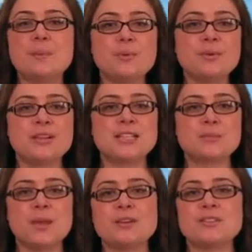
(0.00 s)
Blu-ray disc
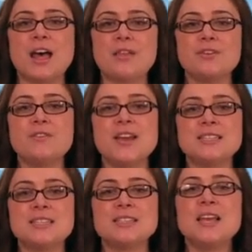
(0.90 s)
players, and other
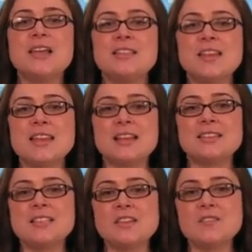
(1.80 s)
devices that connect
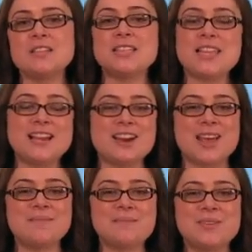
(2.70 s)
the TVs to the internet.